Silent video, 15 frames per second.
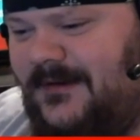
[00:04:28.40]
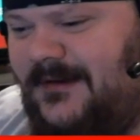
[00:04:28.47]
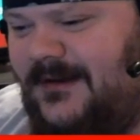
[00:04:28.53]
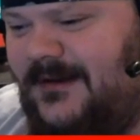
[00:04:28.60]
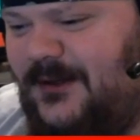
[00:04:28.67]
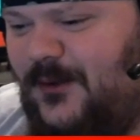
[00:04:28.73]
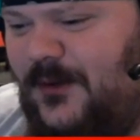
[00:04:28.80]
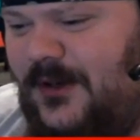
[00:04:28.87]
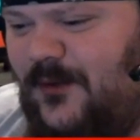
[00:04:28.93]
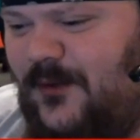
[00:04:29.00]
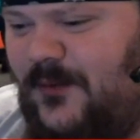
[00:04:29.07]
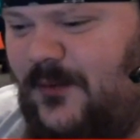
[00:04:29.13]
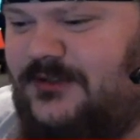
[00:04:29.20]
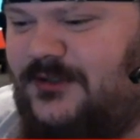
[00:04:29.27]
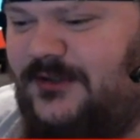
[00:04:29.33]
including
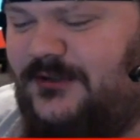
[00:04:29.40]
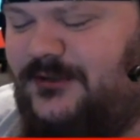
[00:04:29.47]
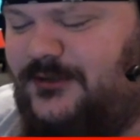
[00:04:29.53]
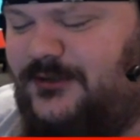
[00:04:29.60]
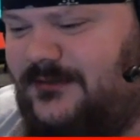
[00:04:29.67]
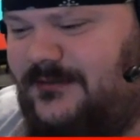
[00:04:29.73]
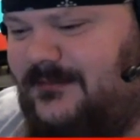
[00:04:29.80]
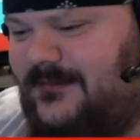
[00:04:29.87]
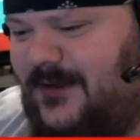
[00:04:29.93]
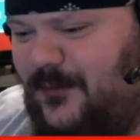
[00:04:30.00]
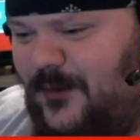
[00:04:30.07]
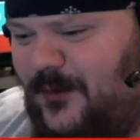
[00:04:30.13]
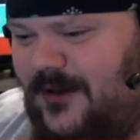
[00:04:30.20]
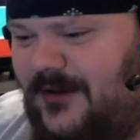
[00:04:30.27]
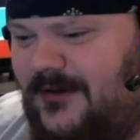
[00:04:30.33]
whiskers that
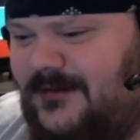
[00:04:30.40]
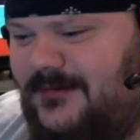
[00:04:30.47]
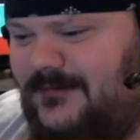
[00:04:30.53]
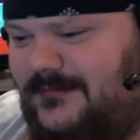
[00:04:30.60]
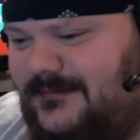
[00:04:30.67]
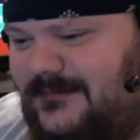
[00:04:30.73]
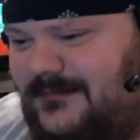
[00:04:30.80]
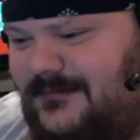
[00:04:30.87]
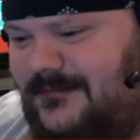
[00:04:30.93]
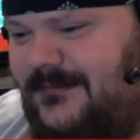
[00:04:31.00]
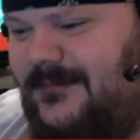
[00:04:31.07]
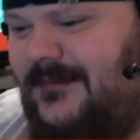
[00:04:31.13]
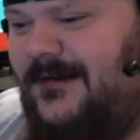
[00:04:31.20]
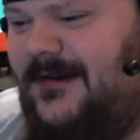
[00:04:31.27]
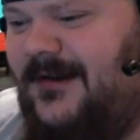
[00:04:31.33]
work,
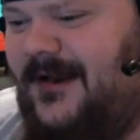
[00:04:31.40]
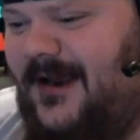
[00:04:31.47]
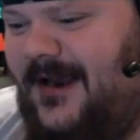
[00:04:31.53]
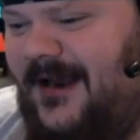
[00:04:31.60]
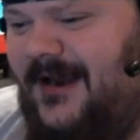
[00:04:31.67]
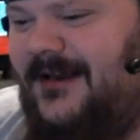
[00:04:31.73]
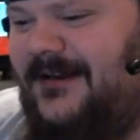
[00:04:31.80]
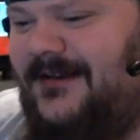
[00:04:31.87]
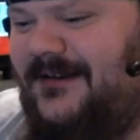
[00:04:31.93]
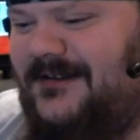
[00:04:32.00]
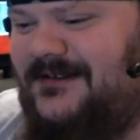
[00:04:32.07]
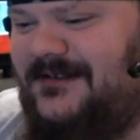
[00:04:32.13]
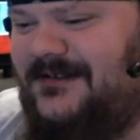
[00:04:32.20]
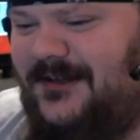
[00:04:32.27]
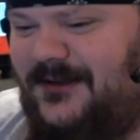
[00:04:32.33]
and
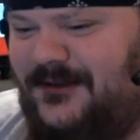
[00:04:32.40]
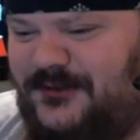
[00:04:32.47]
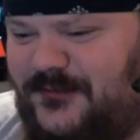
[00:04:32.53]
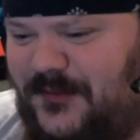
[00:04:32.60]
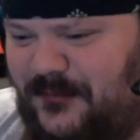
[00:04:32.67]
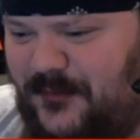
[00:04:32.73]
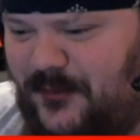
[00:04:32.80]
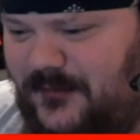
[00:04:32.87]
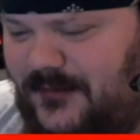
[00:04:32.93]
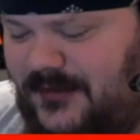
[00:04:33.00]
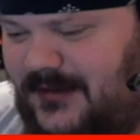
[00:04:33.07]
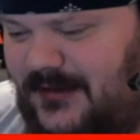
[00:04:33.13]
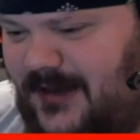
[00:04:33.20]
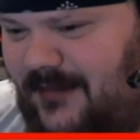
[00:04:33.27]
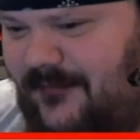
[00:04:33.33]
his ears have been moved to the
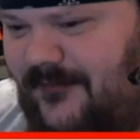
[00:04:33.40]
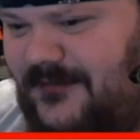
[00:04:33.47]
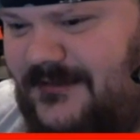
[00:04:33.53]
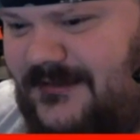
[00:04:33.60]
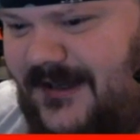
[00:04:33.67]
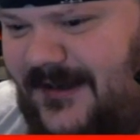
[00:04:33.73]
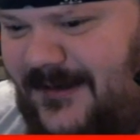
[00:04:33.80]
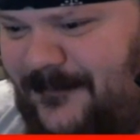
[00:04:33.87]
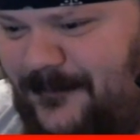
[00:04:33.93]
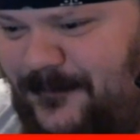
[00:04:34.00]
top of his head.